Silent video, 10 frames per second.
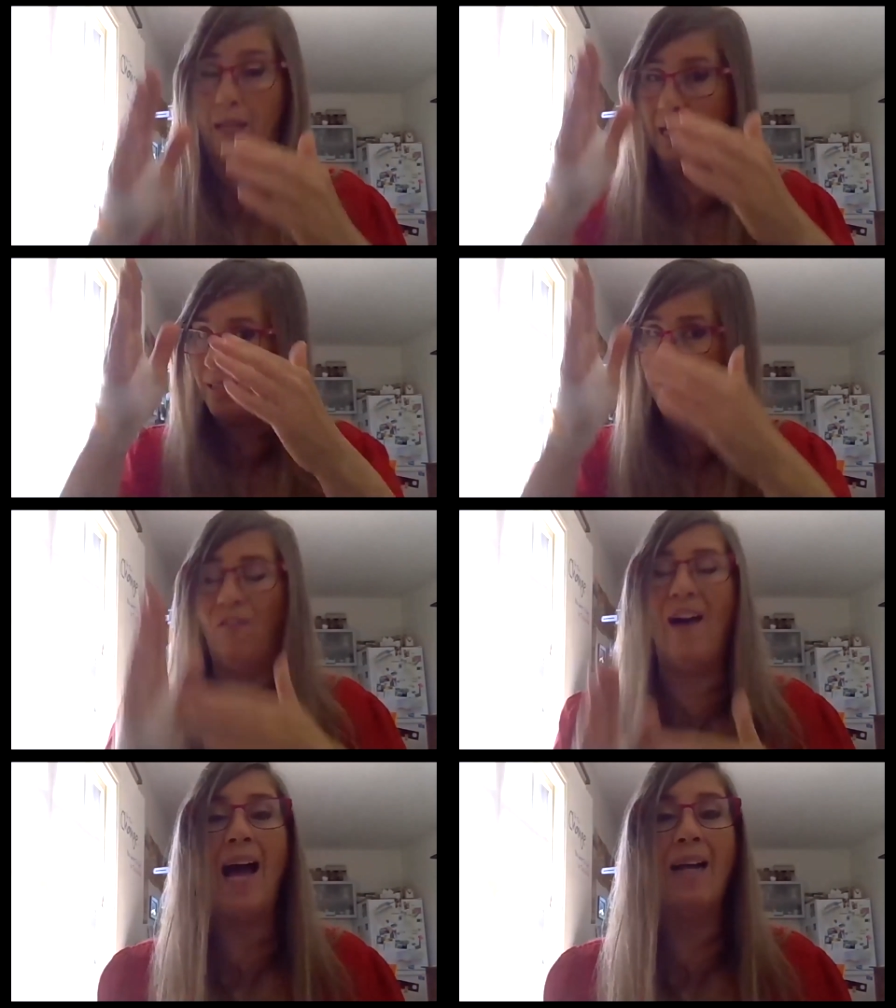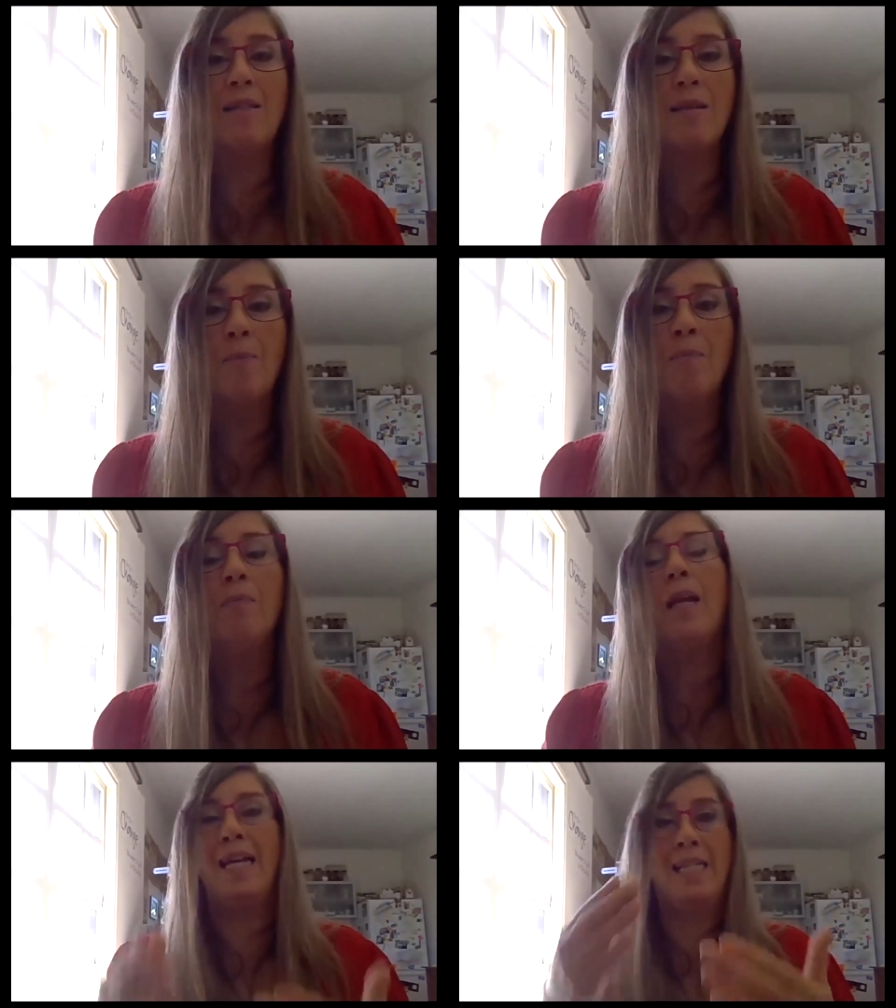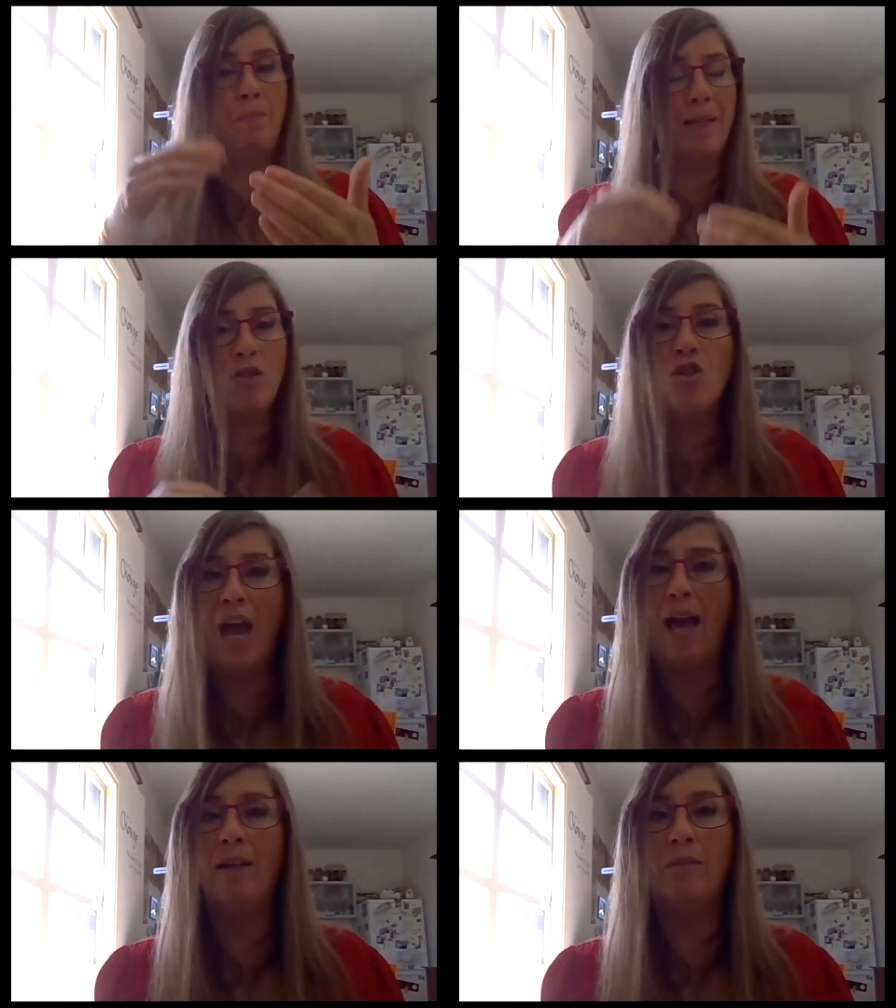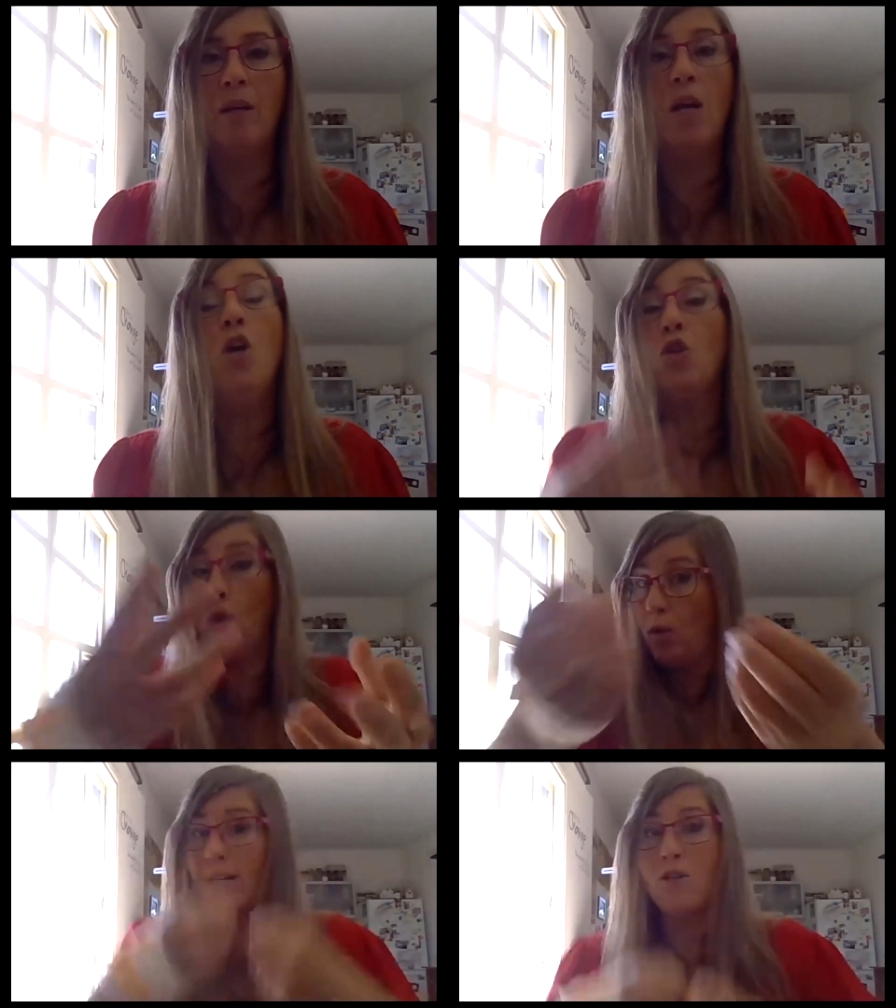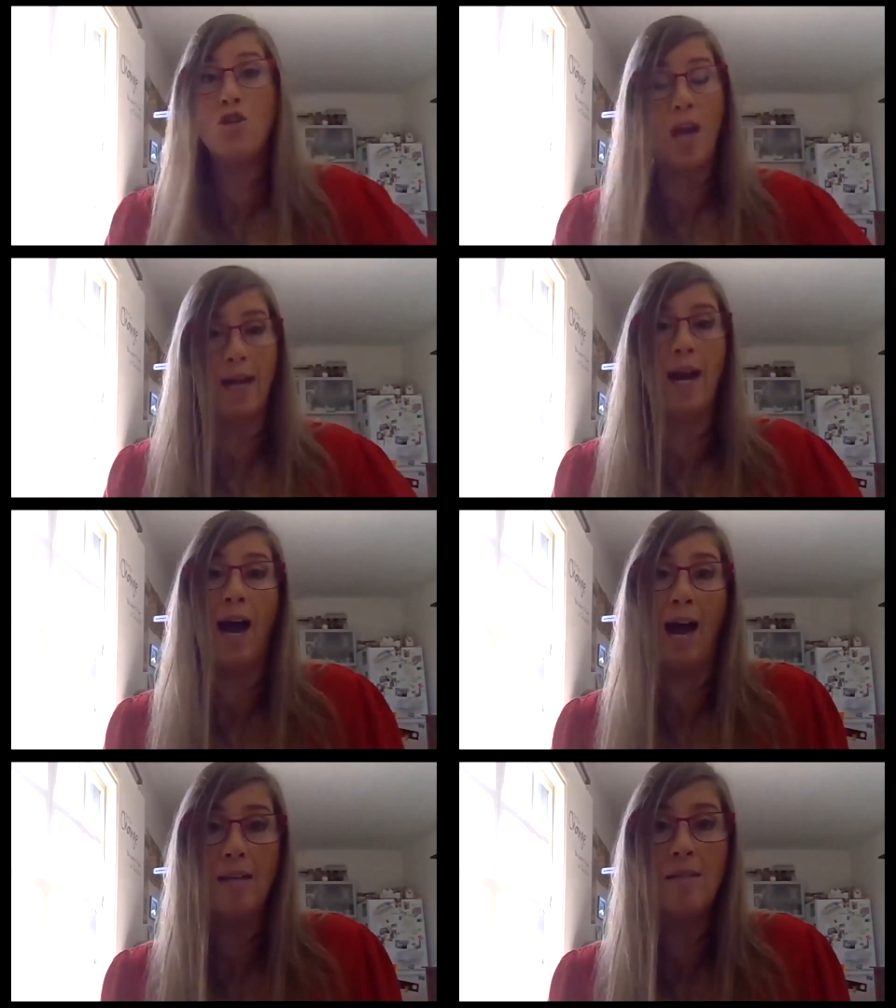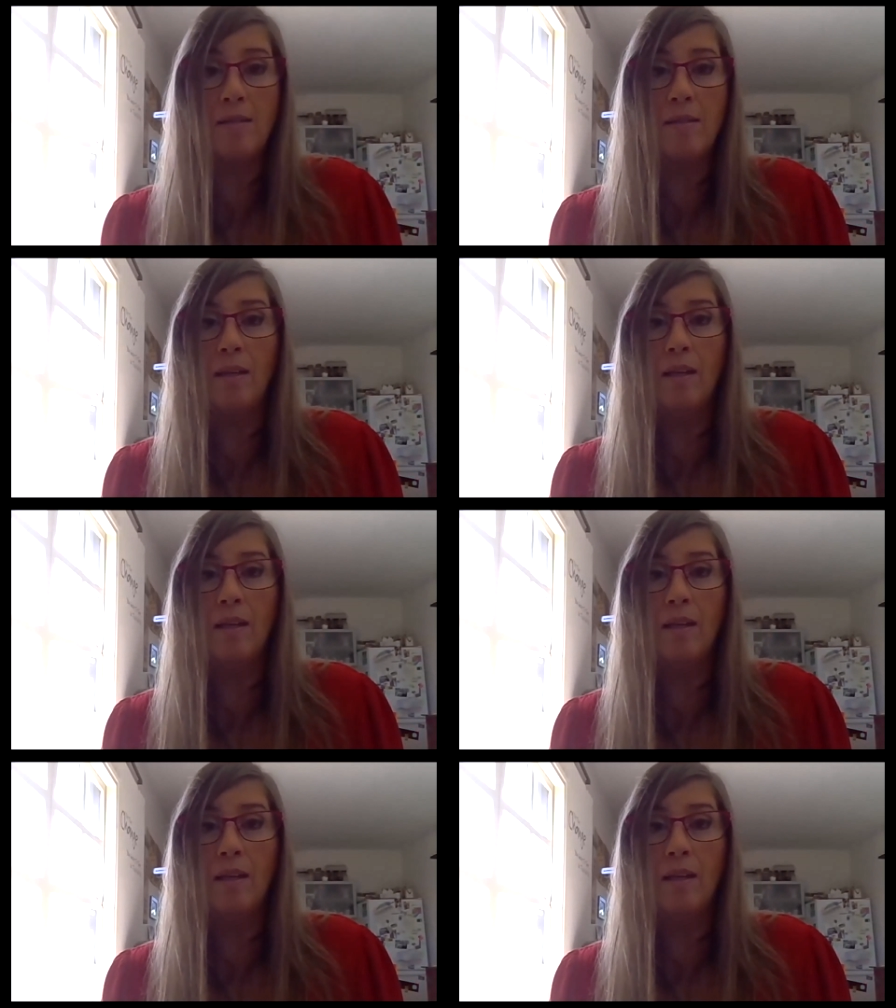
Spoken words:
it's facts, it's been checked, you can check us,